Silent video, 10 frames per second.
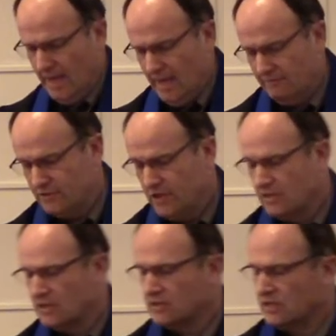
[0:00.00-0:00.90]
If
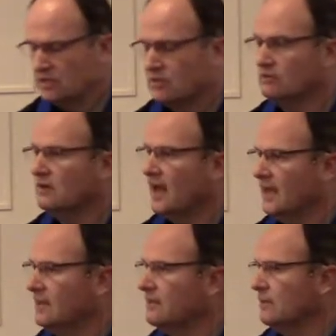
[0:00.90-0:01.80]
Jesus is the
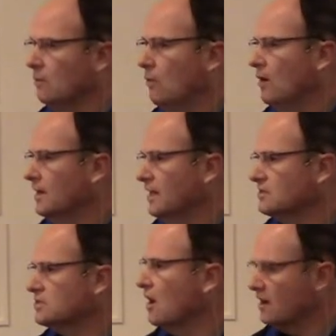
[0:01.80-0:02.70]
light, then what is
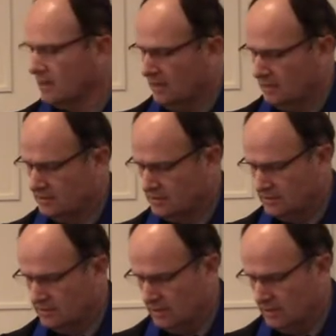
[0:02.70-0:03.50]
darkness?